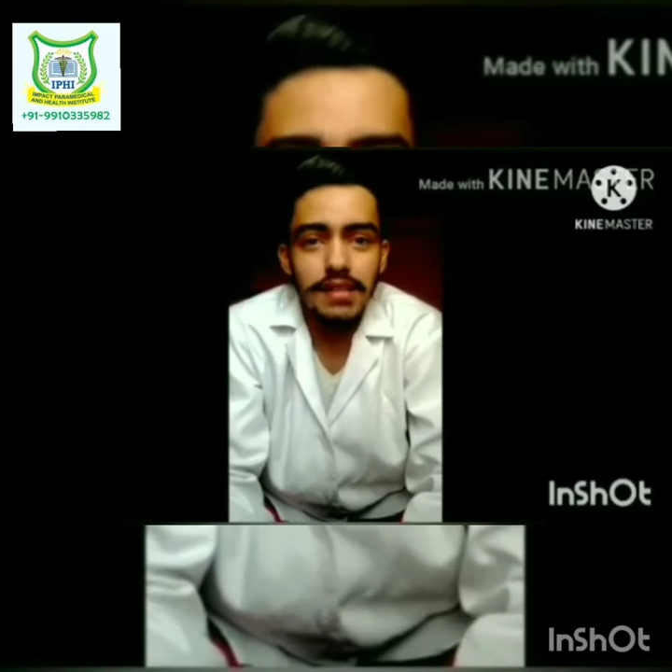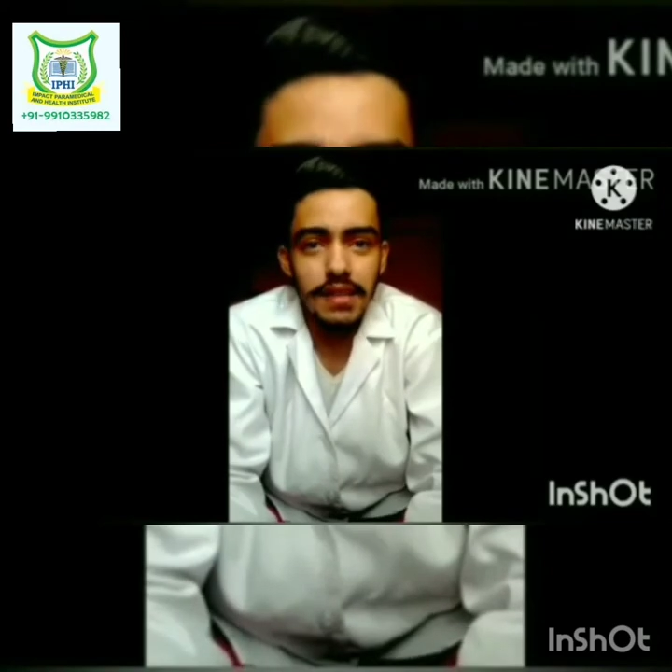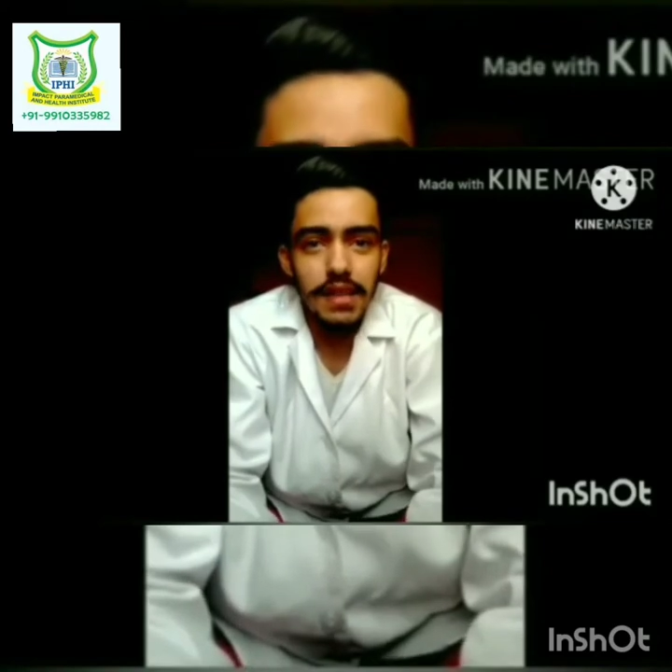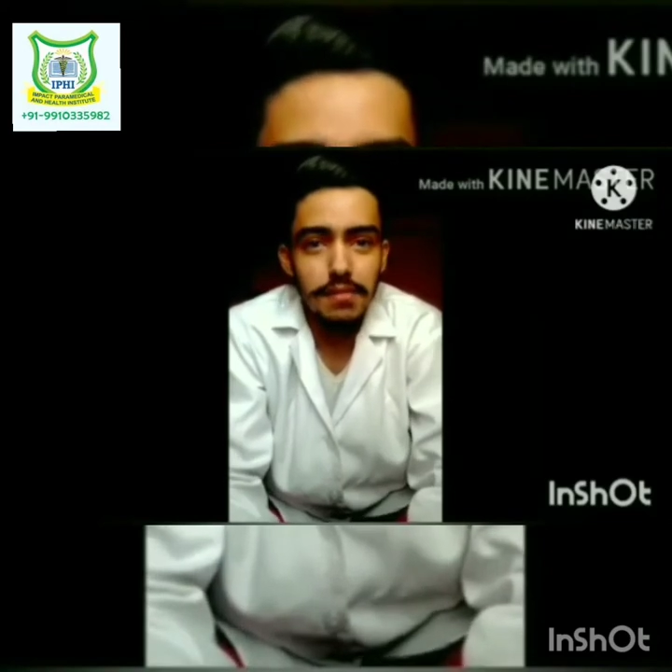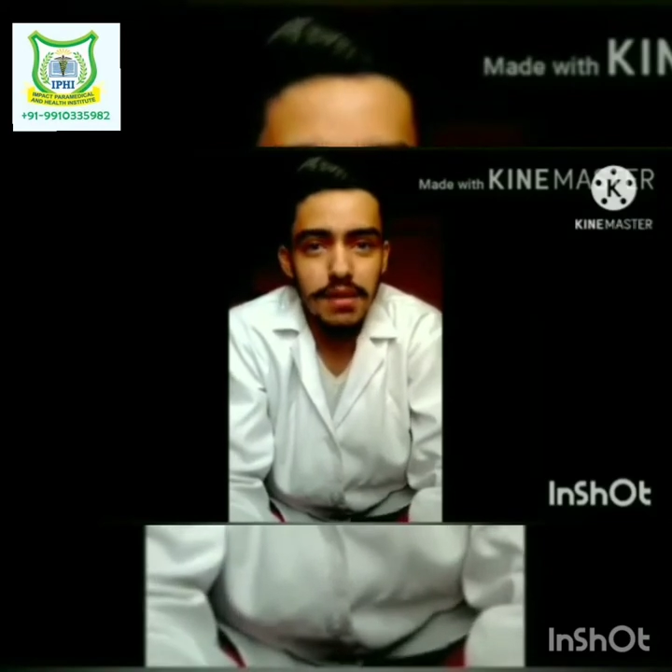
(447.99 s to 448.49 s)

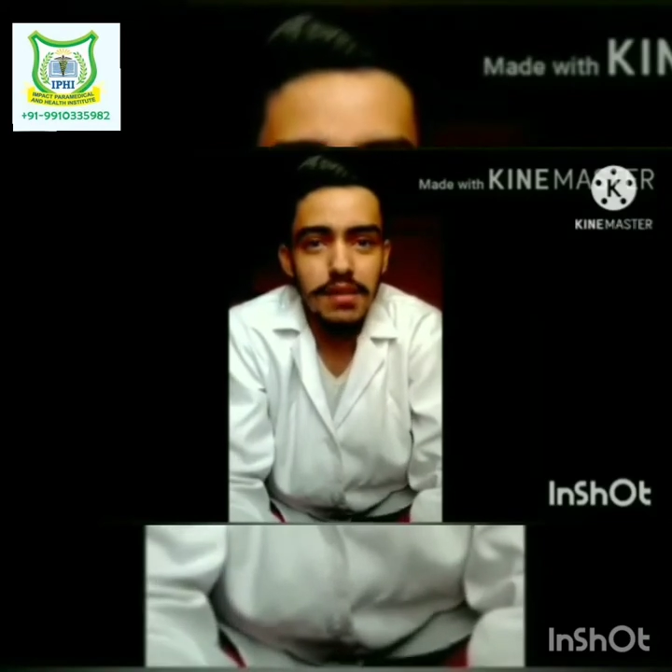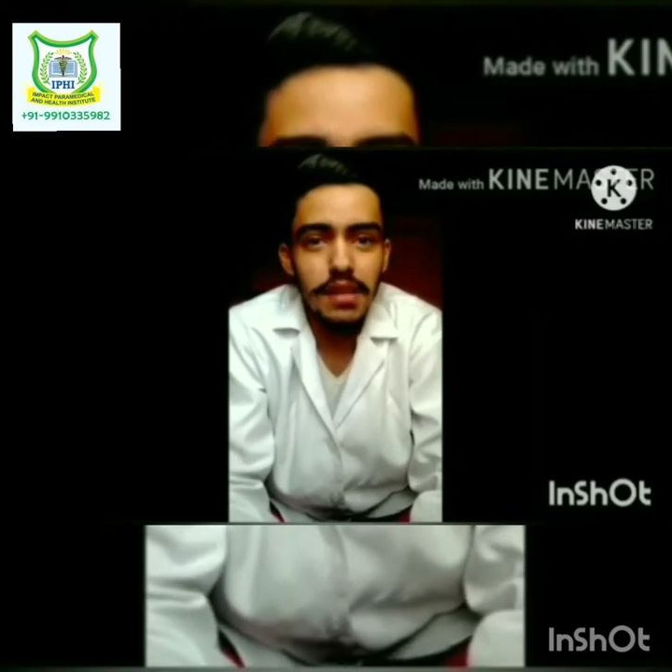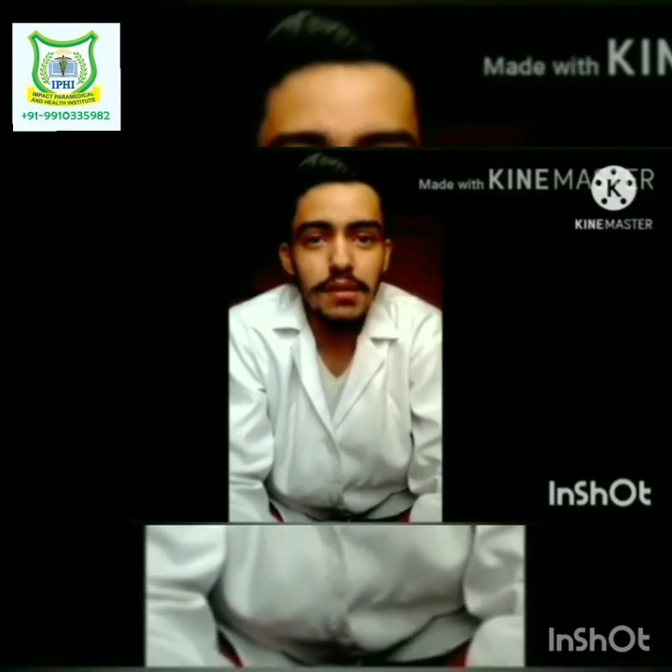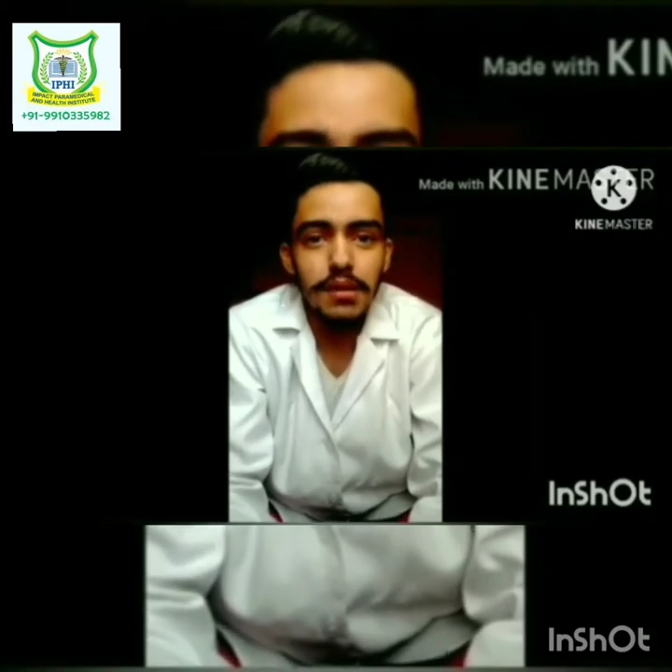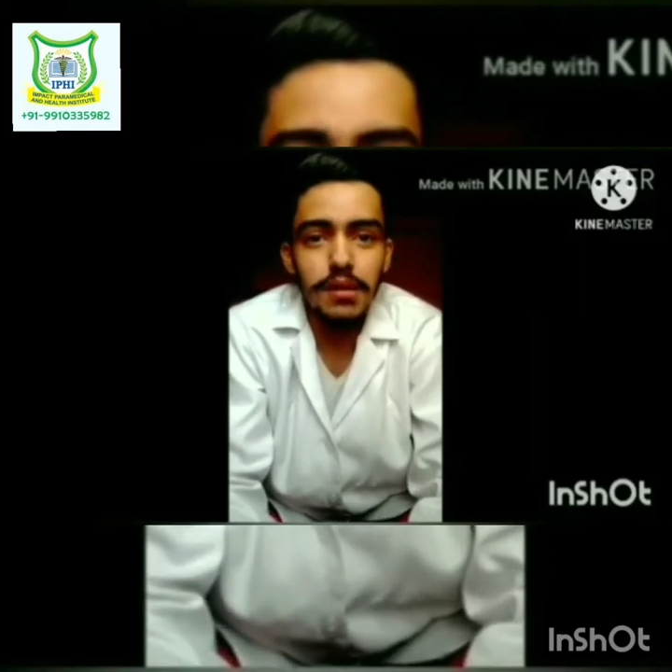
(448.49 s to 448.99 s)
X-ray
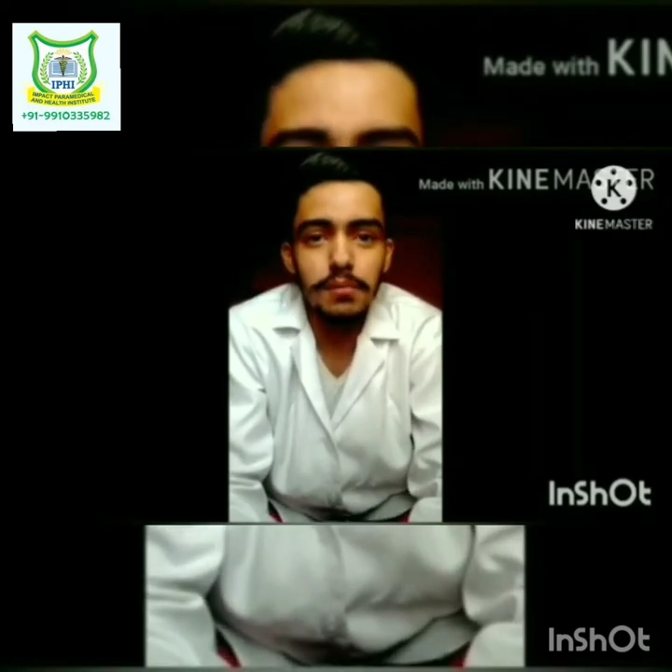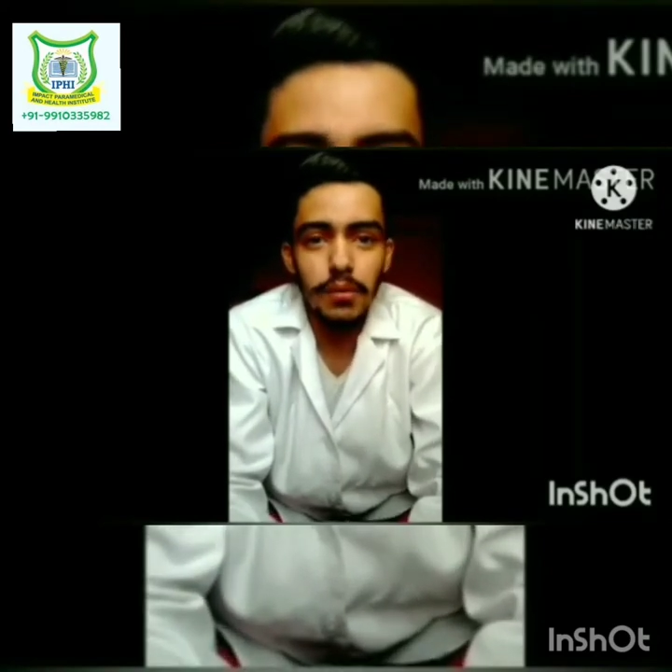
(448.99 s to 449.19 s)
imaging